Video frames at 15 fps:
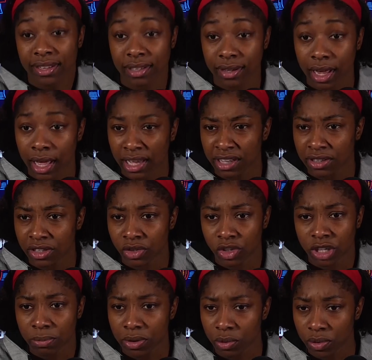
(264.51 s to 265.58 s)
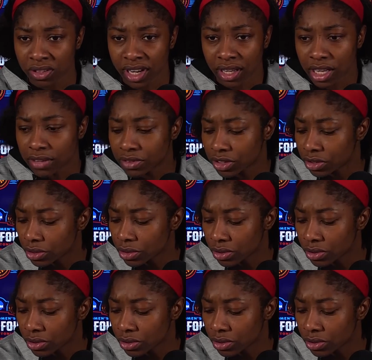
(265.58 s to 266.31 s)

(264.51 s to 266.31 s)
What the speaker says: and I can distribute, which I love to do.